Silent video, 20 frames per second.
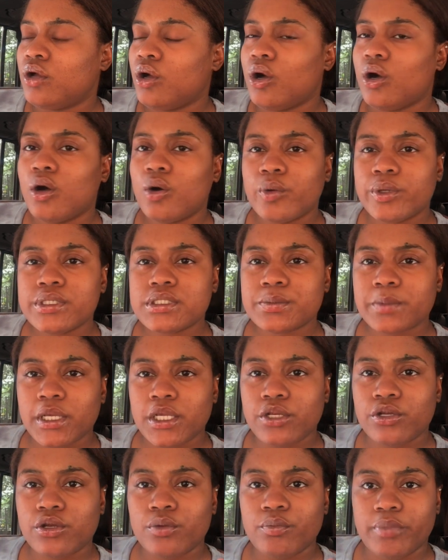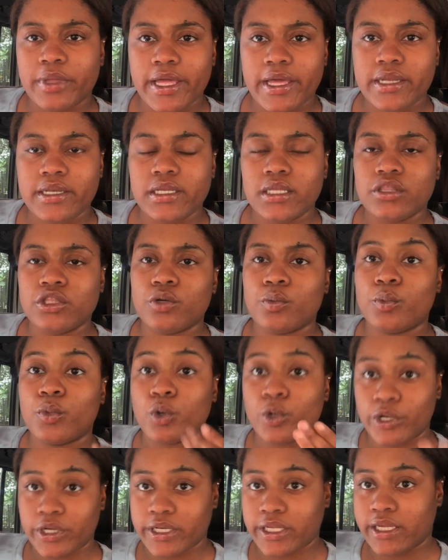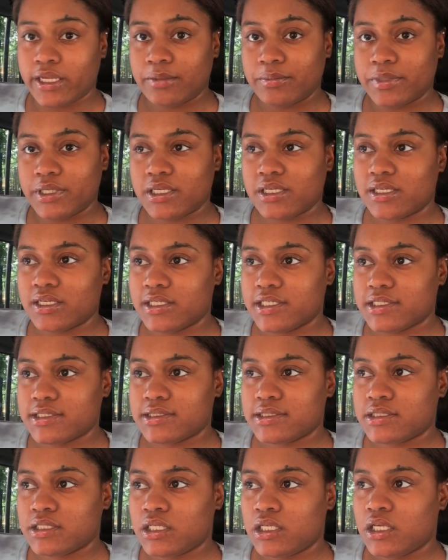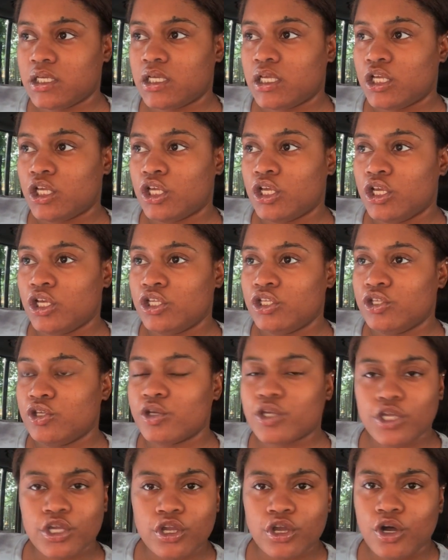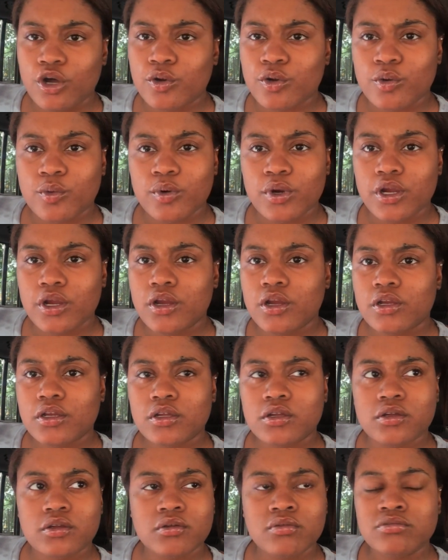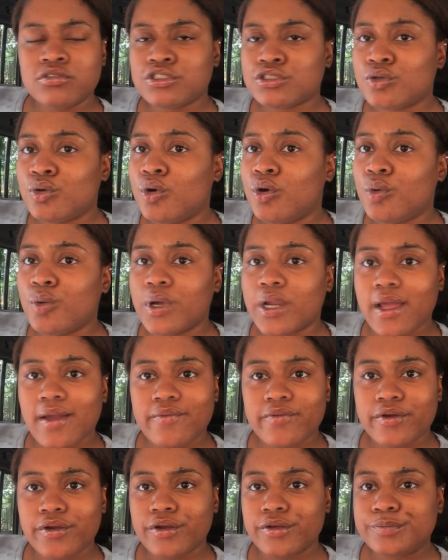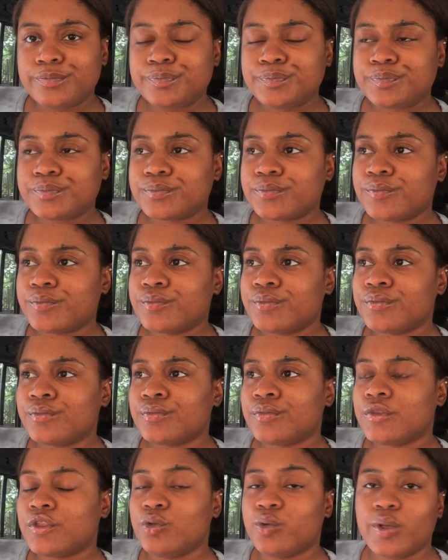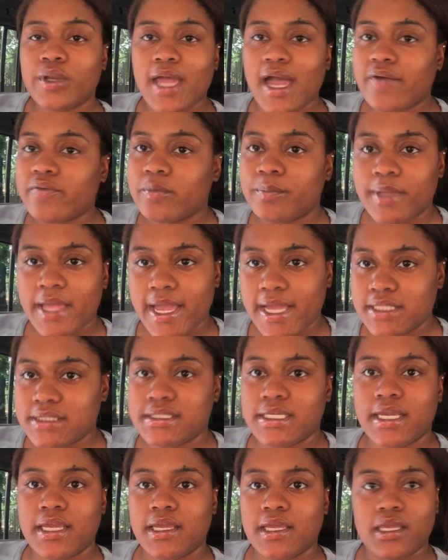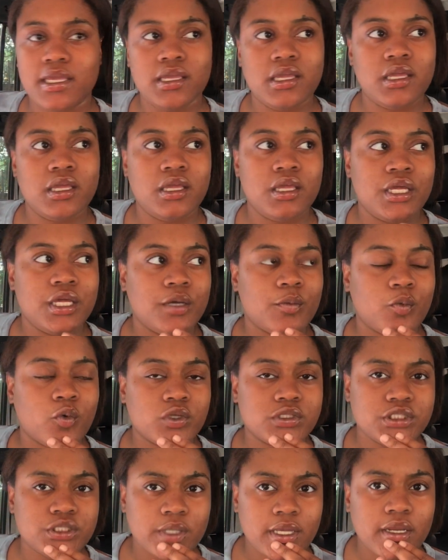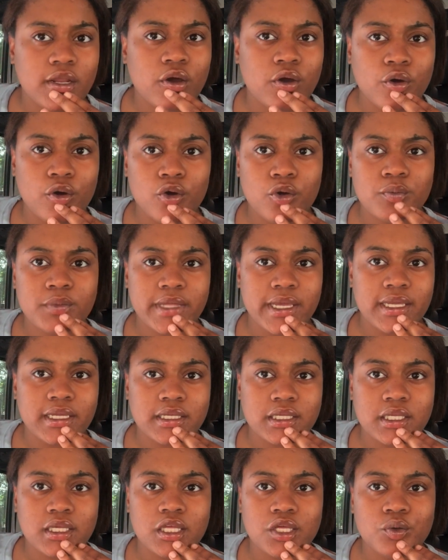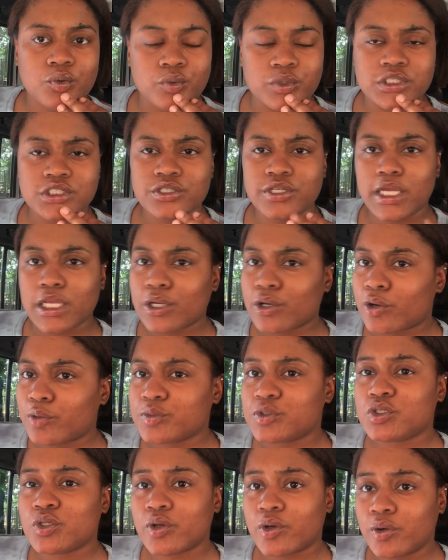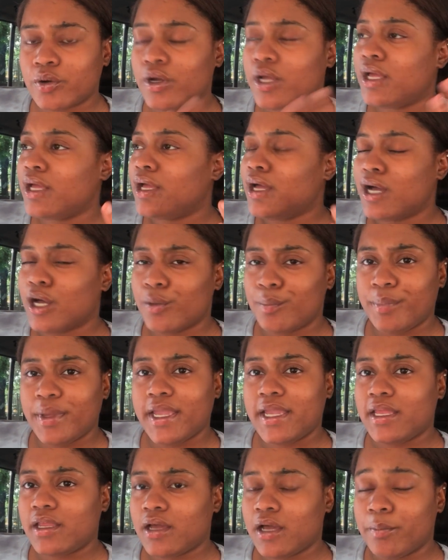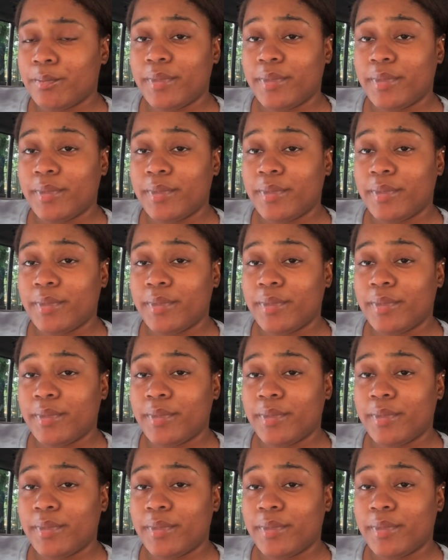always make your bed in the morning, because you can go to work, school, whatever, you can have a bad day. Once you get home, to a bed